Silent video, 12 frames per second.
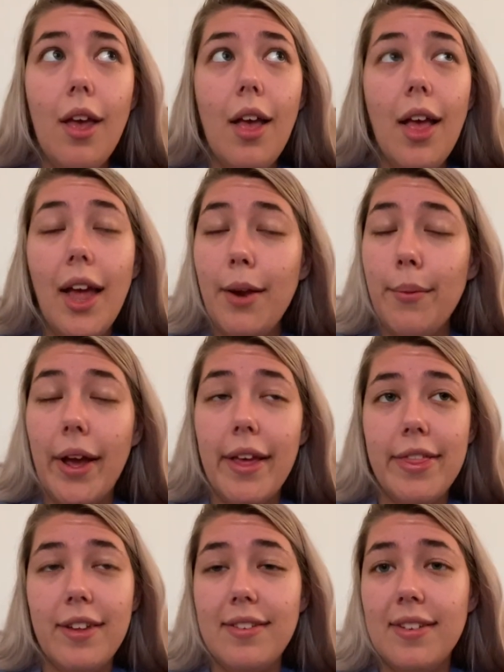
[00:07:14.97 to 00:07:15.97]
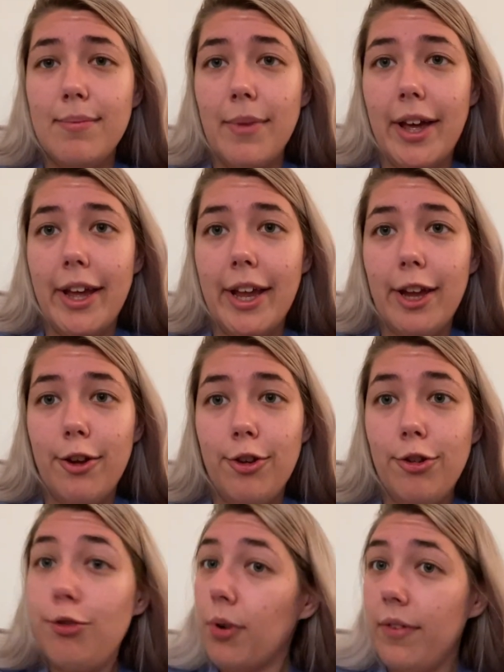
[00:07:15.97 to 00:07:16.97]
anyway, this is my
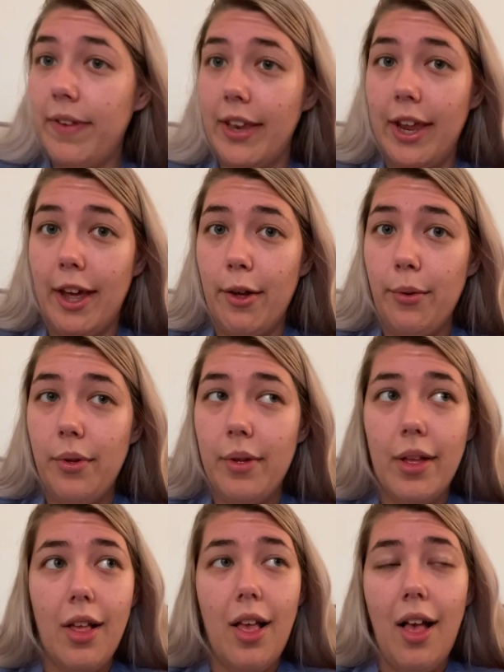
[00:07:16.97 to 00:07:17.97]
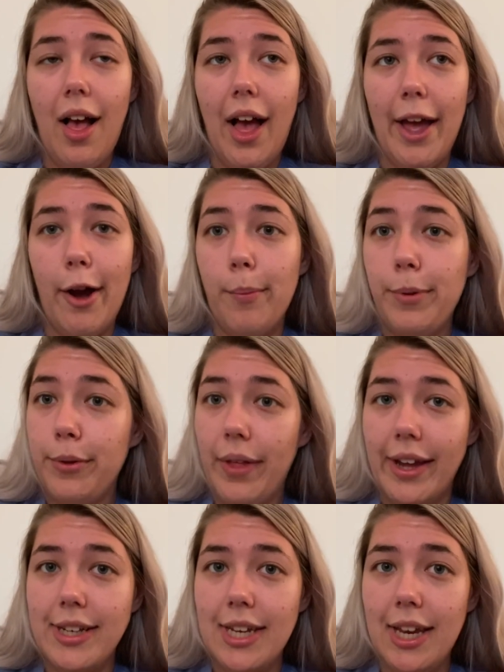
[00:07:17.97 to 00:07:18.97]
short video. I hope you
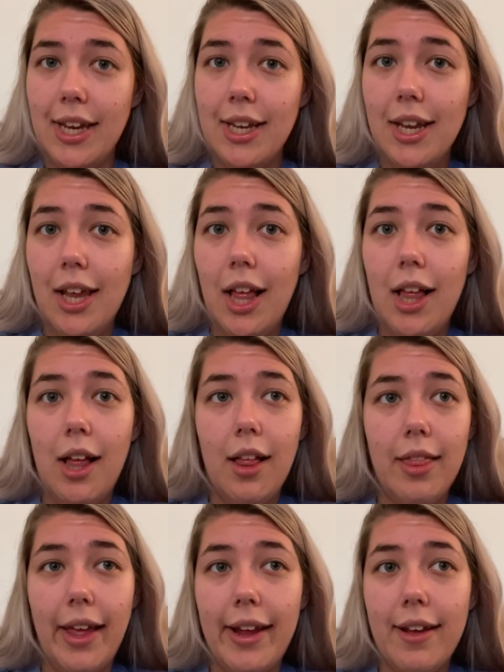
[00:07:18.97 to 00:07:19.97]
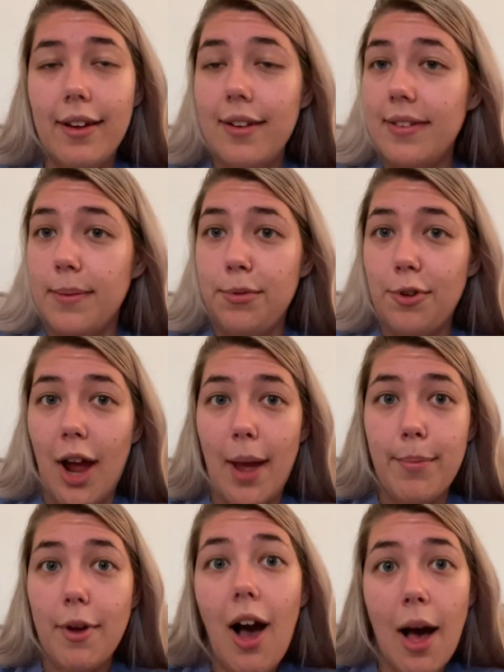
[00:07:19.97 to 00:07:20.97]
liked it. Like,
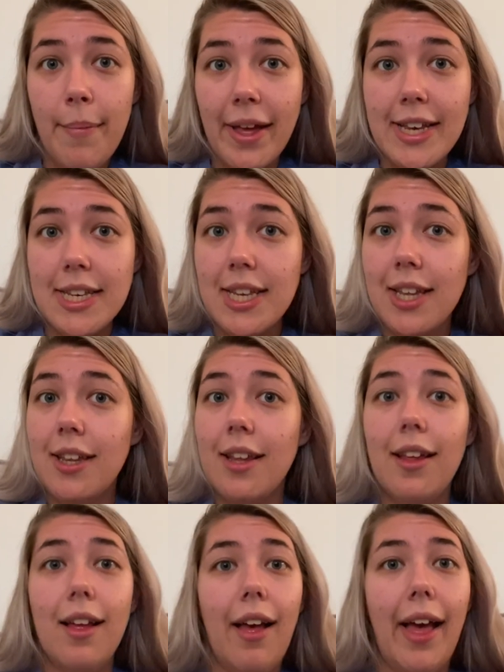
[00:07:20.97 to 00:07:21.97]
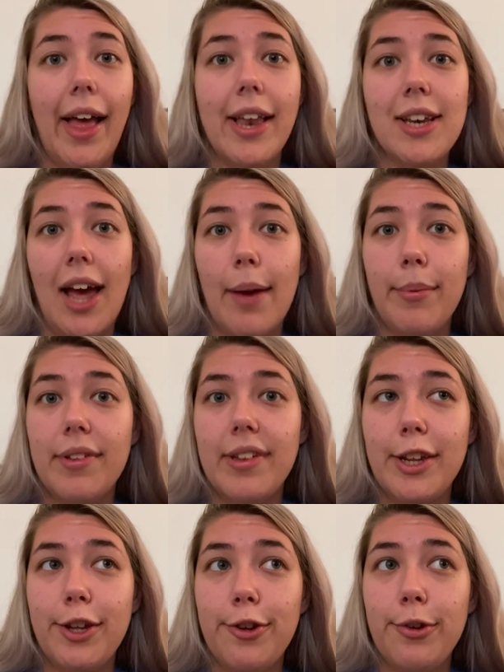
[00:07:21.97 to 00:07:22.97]
subscribe, comment, and I will see
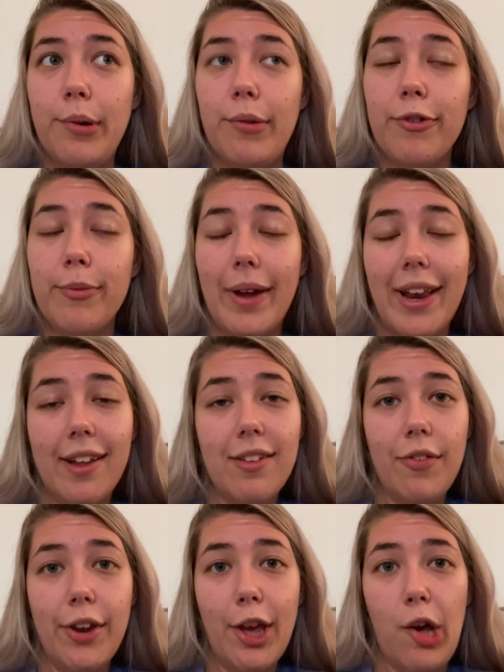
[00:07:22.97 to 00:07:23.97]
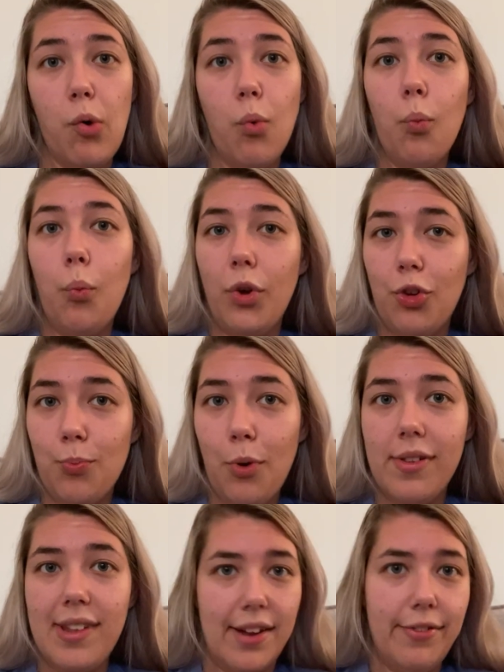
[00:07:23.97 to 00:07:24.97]
you for my next video, which
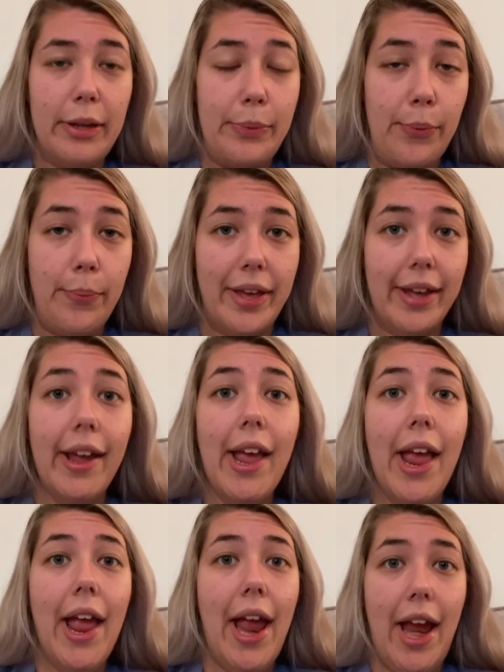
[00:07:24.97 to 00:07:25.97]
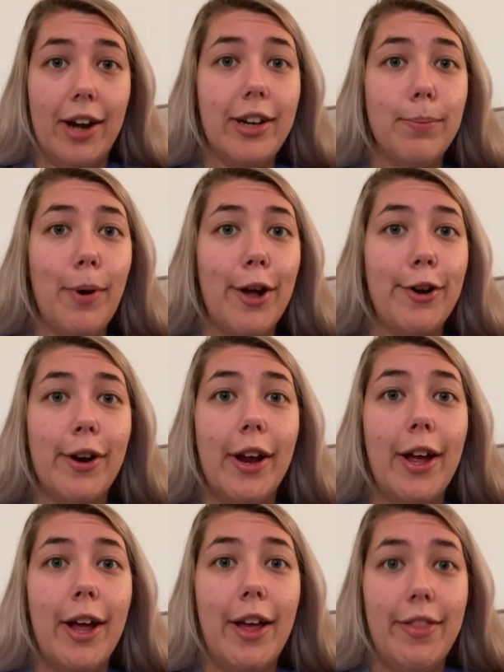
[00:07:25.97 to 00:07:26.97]
most definitely will be Harry Potter
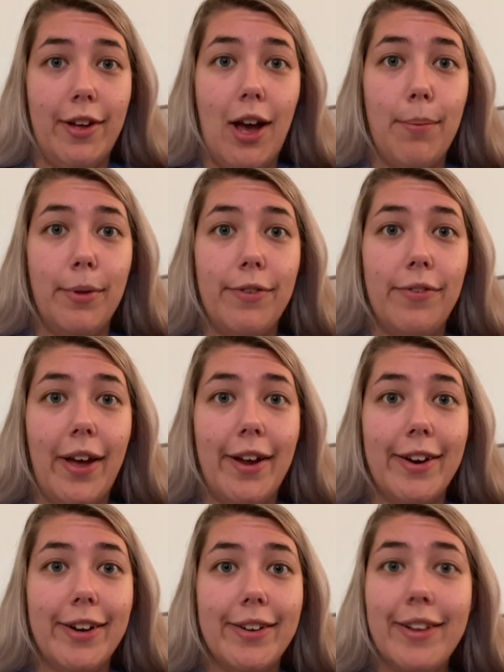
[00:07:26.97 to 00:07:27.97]
and the Goblet of Fire.